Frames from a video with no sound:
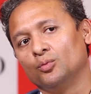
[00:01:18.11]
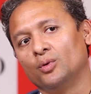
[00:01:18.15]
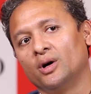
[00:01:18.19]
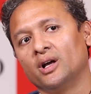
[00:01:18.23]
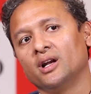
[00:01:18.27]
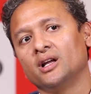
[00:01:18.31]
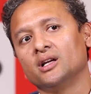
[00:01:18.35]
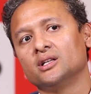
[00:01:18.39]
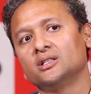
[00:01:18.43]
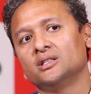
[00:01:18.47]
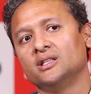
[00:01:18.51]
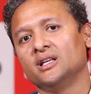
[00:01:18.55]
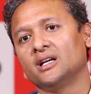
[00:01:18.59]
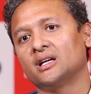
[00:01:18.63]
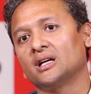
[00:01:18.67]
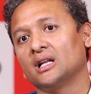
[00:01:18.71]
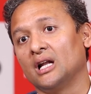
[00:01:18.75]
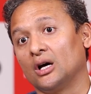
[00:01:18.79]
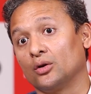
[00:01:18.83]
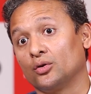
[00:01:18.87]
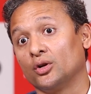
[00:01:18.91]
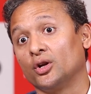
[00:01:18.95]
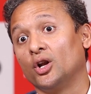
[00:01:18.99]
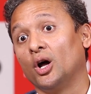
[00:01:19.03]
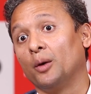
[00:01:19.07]
One is the
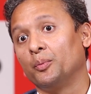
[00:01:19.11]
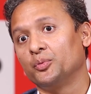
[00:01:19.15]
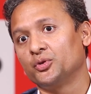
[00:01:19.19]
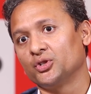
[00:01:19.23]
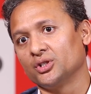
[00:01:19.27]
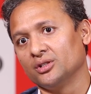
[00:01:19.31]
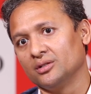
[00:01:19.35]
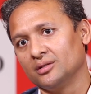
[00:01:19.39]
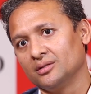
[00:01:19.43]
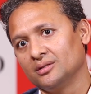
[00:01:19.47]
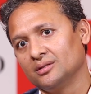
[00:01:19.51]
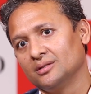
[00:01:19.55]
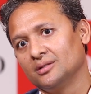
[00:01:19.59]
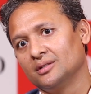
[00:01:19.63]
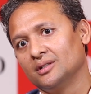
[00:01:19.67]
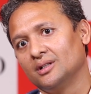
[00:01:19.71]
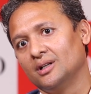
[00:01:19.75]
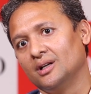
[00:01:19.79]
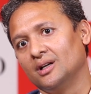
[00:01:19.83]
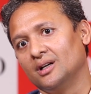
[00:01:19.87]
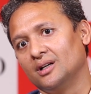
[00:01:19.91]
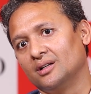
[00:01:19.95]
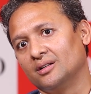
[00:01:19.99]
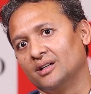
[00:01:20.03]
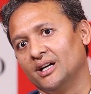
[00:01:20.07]
cloud adoption,
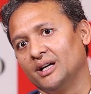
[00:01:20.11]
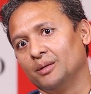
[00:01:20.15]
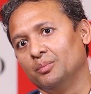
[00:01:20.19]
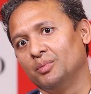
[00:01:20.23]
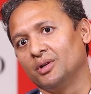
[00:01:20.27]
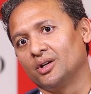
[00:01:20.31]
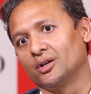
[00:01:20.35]
right?